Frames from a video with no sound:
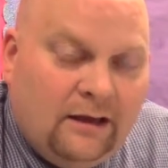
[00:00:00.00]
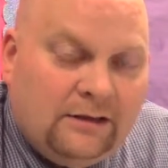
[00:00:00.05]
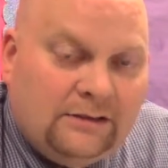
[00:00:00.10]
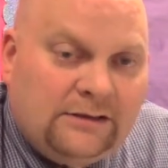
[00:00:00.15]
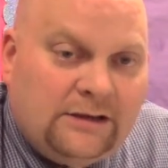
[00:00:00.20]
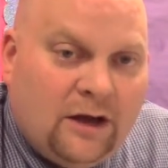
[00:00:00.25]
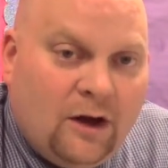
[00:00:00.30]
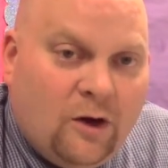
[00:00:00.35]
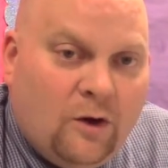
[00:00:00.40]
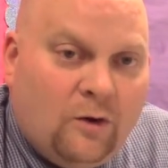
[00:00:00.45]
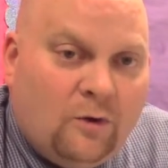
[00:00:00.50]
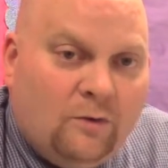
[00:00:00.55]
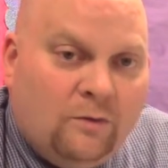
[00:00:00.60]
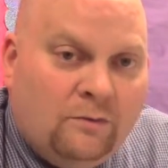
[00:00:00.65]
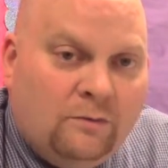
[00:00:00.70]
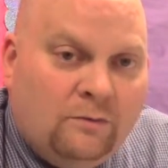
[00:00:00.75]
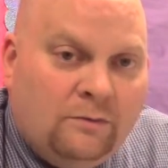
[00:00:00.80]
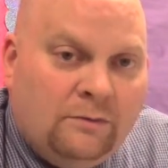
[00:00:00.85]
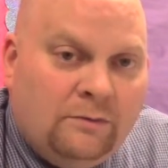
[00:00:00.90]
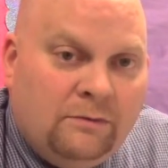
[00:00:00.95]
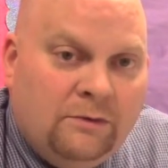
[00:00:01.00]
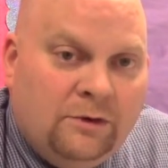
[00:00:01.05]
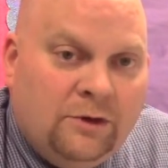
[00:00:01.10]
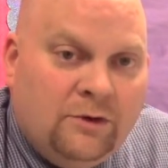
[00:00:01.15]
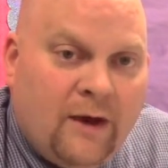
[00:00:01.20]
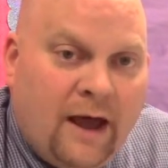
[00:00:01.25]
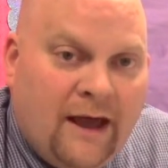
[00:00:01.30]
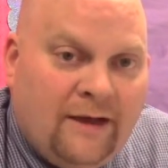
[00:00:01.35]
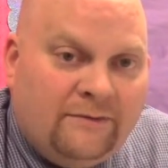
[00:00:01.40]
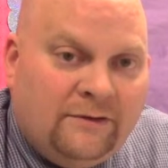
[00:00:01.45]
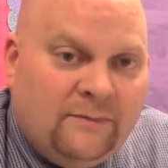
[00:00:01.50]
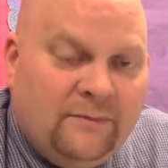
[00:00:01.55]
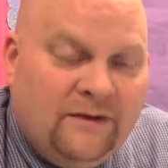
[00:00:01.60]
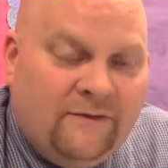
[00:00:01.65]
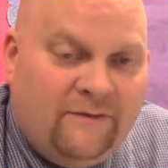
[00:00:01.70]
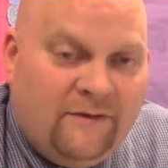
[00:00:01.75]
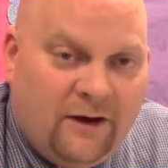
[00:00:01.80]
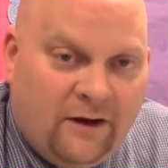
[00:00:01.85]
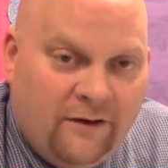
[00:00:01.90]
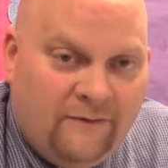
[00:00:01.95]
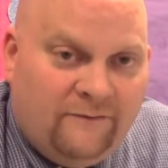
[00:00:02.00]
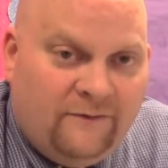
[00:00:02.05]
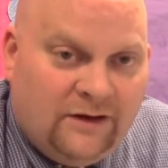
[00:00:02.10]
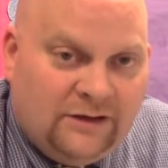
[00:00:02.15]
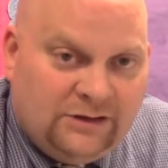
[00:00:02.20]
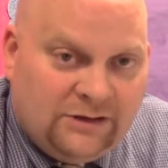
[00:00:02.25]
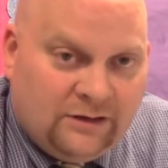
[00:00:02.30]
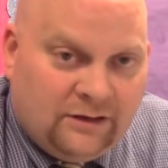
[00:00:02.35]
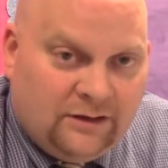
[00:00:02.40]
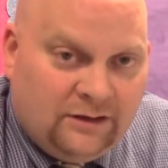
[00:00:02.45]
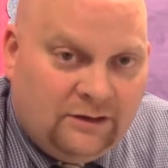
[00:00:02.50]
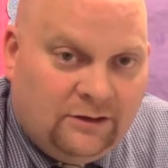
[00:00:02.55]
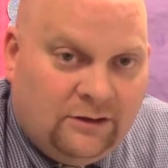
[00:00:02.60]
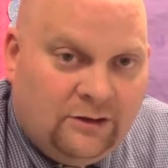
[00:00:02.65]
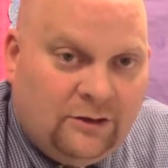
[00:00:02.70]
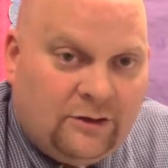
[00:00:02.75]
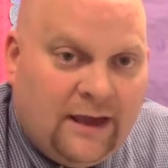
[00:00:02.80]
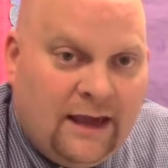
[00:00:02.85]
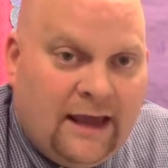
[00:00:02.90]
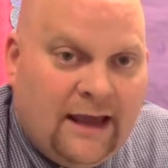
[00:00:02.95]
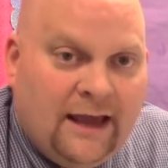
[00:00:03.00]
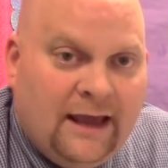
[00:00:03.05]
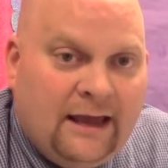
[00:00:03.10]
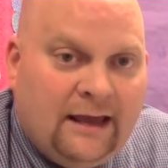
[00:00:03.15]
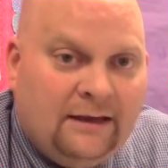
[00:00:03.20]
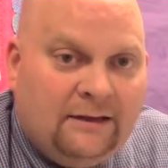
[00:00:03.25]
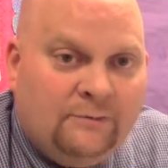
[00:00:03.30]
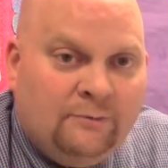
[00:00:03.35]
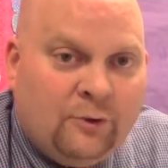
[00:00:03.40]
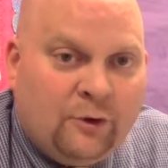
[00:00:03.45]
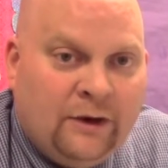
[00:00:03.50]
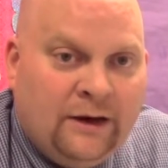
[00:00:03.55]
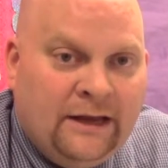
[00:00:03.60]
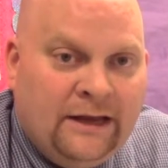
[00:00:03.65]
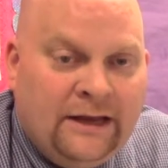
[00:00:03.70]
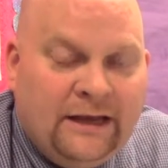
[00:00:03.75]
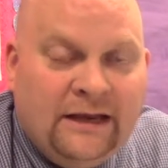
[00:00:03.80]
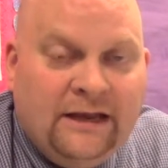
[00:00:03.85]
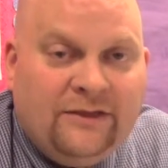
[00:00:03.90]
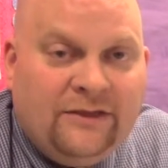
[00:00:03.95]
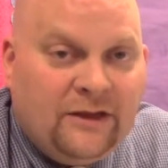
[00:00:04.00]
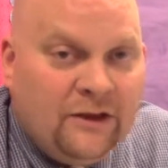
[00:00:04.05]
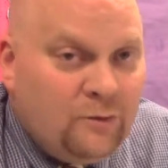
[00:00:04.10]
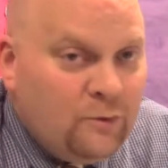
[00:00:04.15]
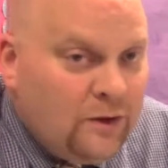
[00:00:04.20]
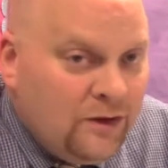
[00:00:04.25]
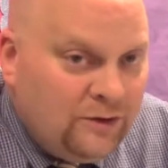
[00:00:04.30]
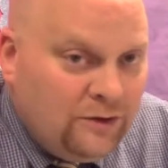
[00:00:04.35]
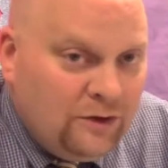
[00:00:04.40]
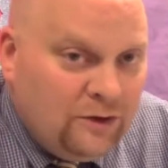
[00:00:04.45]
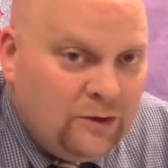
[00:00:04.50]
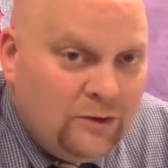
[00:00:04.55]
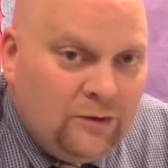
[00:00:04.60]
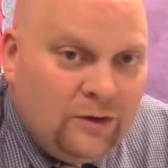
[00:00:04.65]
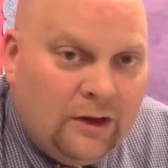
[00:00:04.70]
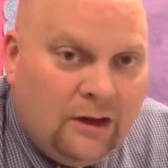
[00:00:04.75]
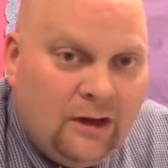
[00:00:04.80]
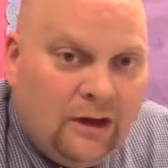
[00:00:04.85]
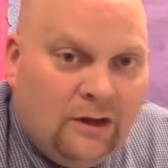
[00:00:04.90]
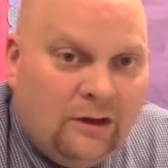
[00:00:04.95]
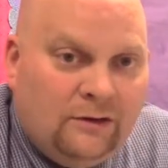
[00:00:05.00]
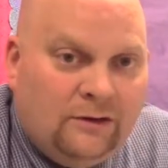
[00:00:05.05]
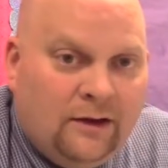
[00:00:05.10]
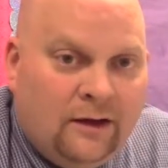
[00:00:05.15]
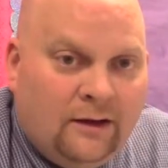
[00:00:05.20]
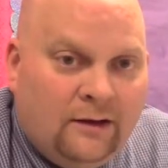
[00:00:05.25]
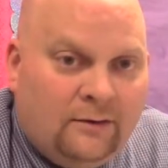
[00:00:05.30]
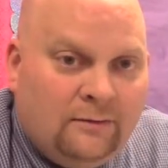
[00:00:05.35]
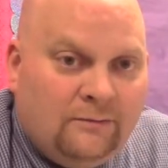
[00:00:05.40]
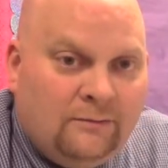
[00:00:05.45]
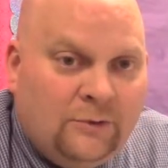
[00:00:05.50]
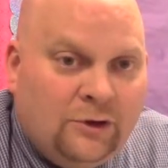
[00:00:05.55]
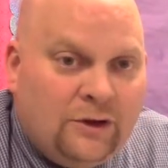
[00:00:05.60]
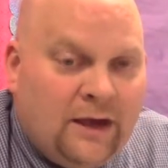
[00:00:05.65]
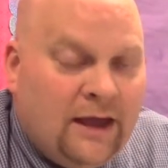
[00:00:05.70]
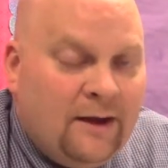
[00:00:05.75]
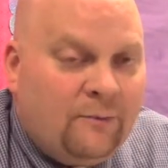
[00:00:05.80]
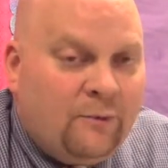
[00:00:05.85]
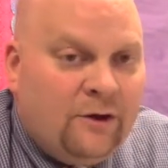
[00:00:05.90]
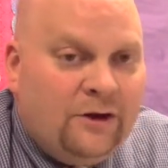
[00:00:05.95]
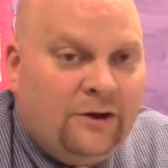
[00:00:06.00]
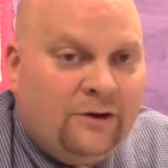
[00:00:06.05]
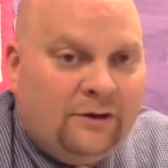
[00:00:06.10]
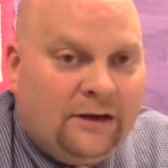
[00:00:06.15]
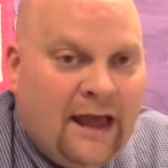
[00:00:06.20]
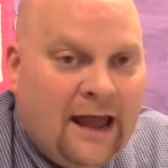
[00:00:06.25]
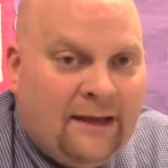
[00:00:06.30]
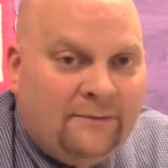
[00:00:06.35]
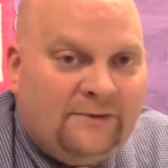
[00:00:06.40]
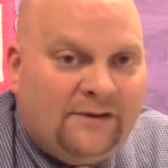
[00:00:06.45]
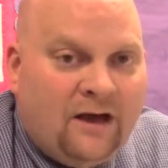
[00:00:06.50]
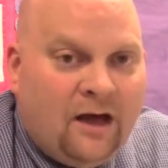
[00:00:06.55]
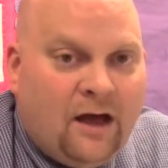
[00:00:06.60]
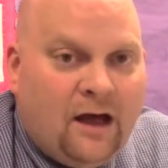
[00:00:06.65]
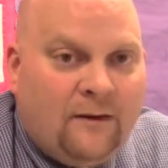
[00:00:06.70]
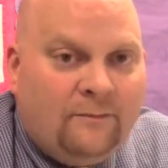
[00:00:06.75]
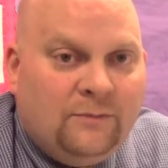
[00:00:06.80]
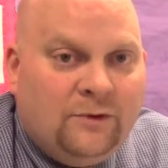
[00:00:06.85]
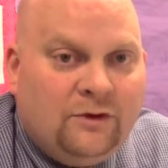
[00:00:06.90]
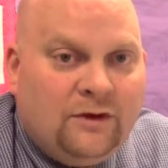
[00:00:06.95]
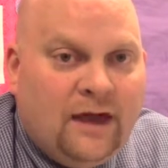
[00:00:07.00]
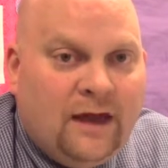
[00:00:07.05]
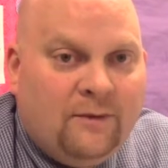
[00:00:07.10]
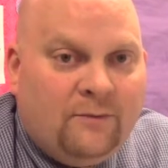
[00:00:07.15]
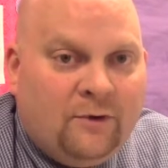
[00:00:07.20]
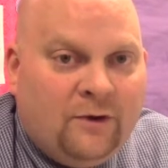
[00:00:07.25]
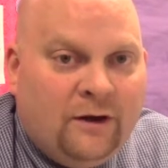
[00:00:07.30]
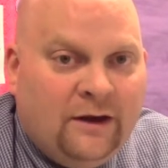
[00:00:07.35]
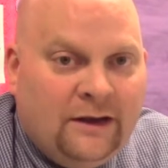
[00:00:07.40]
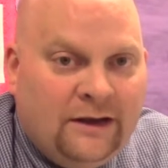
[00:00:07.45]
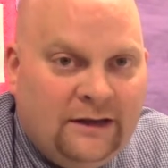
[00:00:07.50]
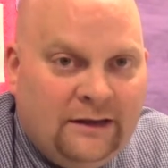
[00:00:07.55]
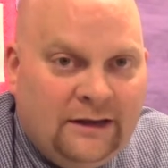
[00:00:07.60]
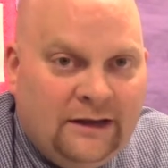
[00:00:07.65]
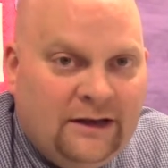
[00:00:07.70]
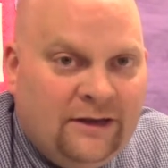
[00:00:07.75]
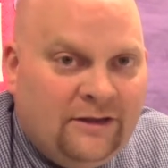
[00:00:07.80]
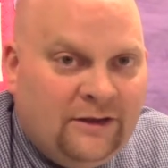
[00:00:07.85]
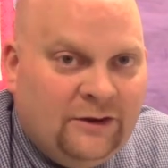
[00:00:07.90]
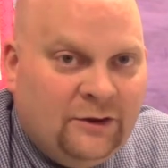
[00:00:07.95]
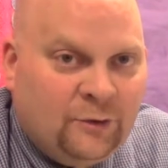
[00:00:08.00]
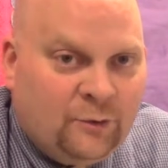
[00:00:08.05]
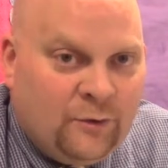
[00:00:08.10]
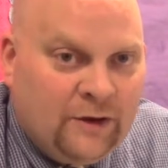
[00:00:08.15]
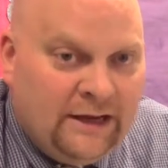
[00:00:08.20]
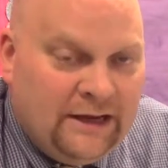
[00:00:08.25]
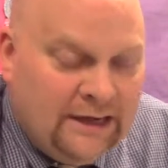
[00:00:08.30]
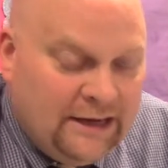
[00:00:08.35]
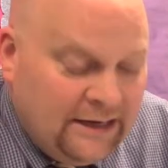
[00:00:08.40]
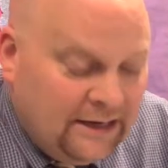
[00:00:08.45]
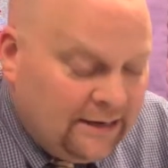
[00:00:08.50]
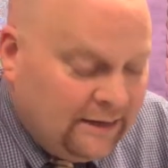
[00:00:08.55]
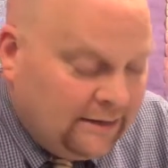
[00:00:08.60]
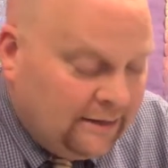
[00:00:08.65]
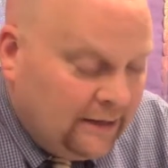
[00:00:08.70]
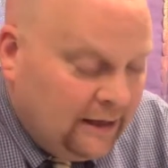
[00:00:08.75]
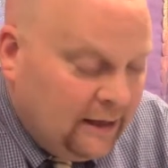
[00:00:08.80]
So you have to be very vigilant. You can't bring anything with you. You can't bring your laptop. You can't bring anything to read.